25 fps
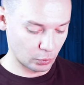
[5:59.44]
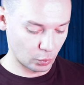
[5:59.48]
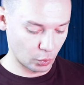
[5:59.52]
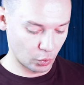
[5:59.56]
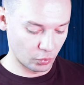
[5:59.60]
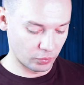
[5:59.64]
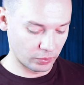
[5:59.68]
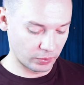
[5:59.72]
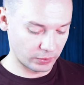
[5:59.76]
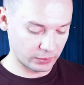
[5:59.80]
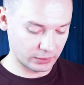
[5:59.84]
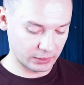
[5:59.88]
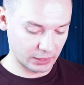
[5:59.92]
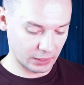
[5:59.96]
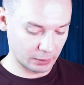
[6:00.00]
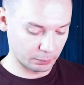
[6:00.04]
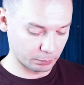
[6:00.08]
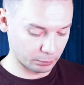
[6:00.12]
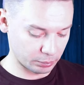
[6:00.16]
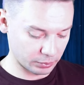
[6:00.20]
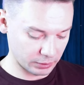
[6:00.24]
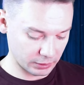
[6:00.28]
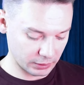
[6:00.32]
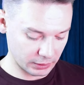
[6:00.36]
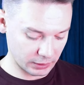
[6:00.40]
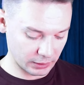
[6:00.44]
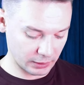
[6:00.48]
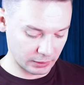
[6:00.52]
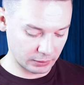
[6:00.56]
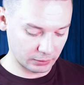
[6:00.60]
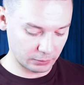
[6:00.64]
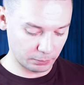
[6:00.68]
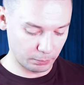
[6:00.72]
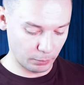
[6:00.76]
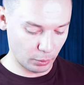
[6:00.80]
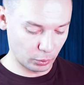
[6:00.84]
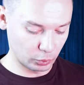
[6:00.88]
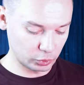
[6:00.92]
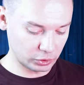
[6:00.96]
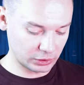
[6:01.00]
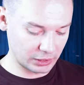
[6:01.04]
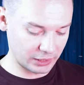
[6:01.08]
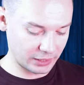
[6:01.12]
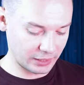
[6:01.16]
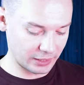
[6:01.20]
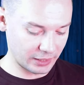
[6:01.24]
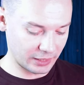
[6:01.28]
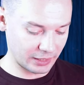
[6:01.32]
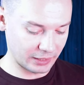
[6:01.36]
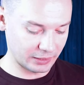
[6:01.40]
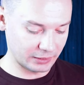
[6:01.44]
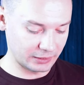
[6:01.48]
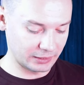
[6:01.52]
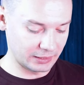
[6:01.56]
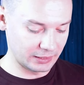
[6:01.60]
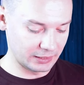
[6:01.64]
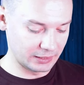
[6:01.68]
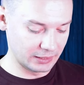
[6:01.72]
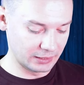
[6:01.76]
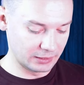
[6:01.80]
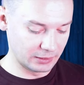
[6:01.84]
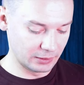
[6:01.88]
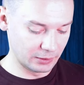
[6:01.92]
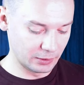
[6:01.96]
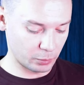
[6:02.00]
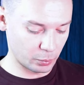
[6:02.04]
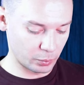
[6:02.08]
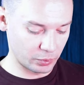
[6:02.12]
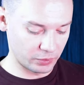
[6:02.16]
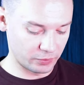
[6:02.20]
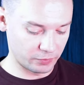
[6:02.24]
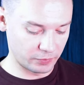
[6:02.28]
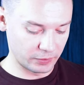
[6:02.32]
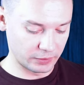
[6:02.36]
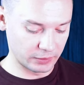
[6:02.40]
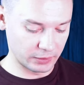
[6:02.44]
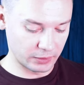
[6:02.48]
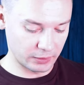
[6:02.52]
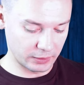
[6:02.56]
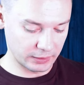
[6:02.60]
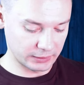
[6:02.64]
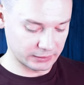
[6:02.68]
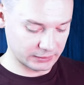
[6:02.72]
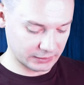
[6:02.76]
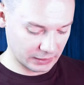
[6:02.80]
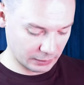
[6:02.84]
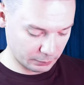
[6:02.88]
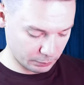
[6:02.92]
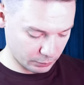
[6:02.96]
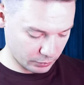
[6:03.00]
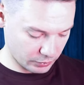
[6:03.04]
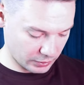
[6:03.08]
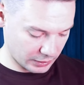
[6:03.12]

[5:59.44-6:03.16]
over thumb and mostly I did it with fingerless thumb